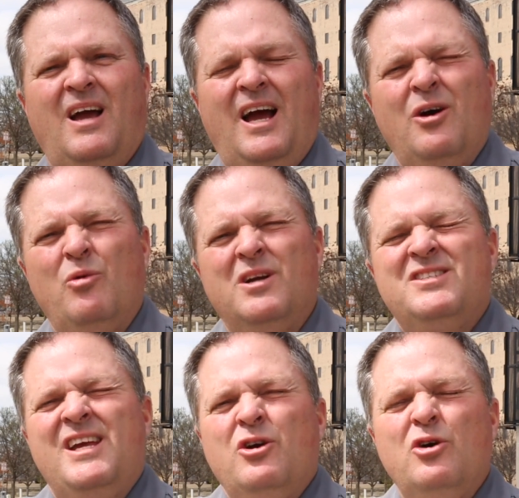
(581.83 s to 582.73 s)
I don't want to
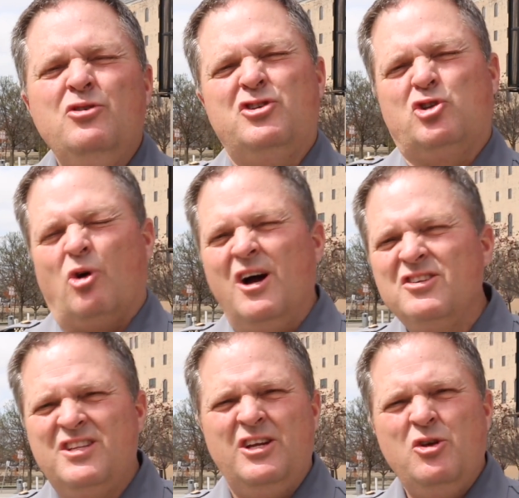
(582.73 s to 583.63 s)
say you lose
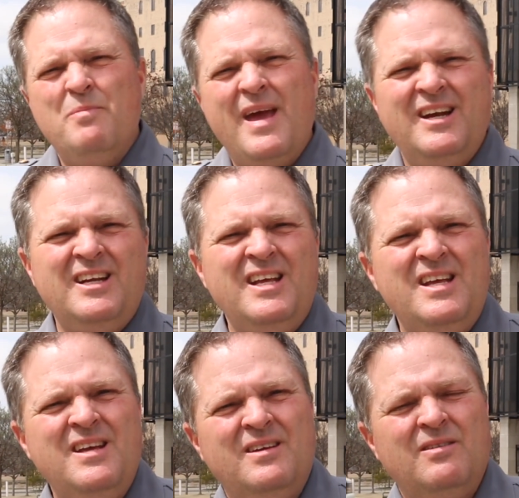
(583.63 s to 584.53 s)
trust in
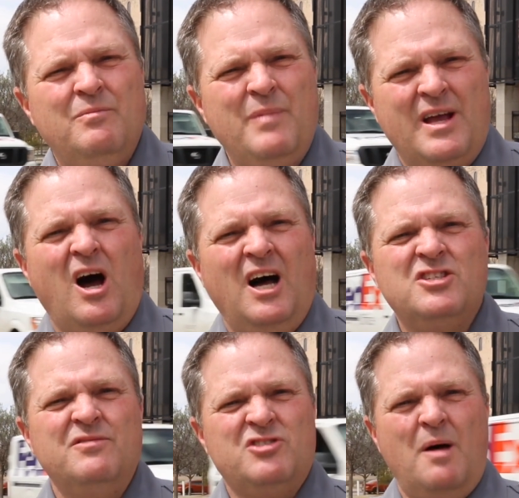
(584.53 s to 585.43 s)
humanity
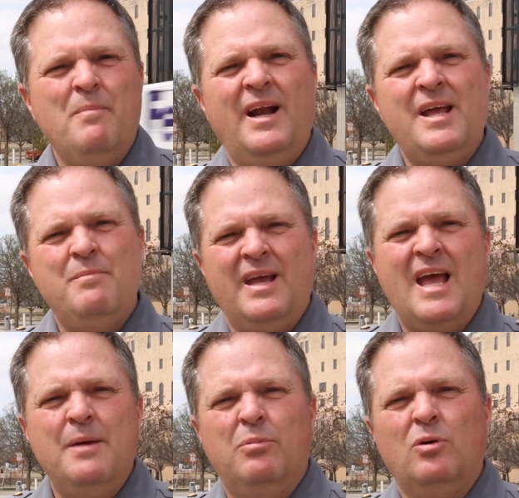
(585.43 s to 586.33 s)
because of somebody being
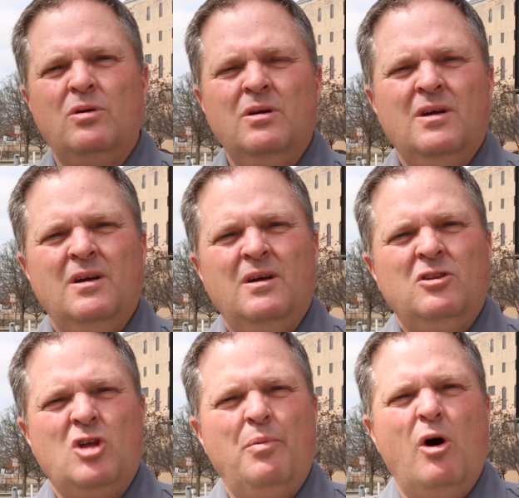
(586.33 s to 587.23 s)
able
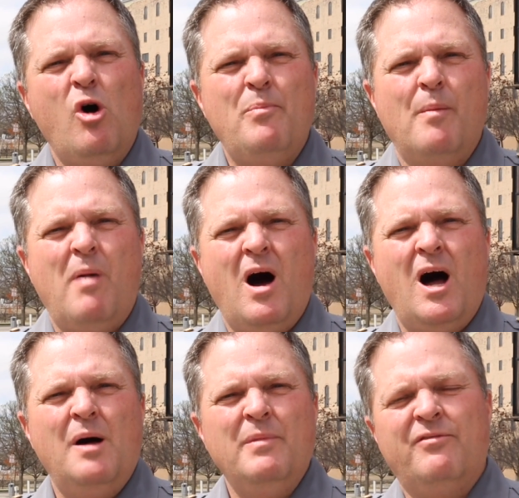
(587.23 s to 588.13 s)
to blow up a
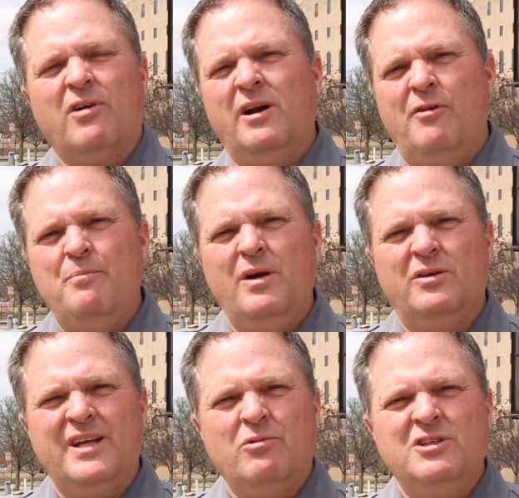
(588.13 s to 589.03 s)
bomb in front of a
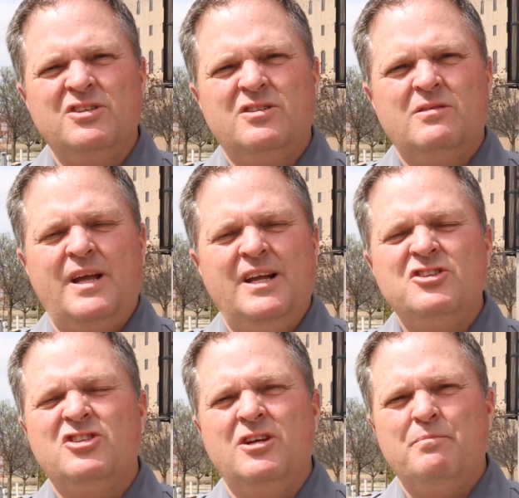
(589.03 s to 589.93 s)
building where just
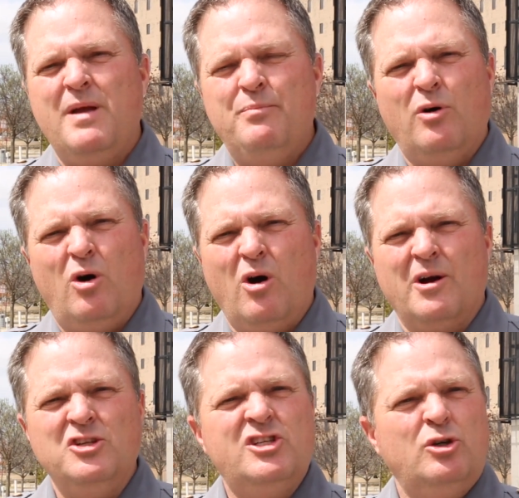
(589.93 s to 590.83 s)
innocent people are
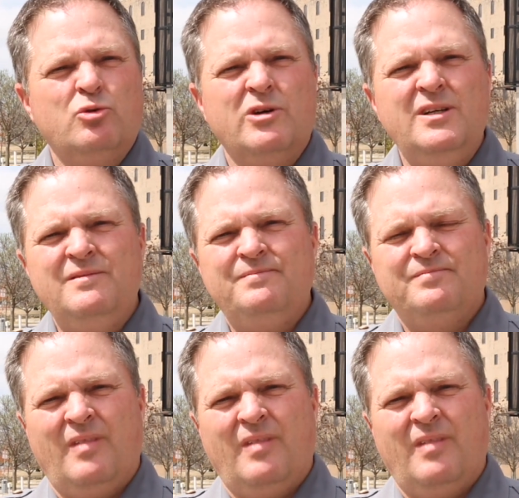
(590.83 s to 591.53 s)
and children.